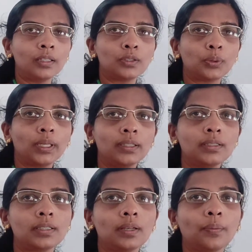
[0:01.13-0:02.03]

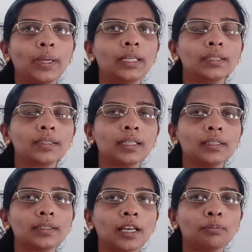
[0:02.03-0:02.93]
Students, we'll
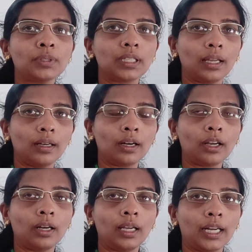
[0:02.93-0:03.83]
discuss sums in
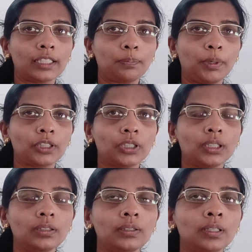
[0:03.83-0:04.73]
regular
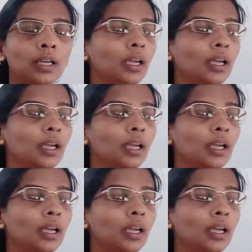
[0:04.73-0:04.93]
expressions.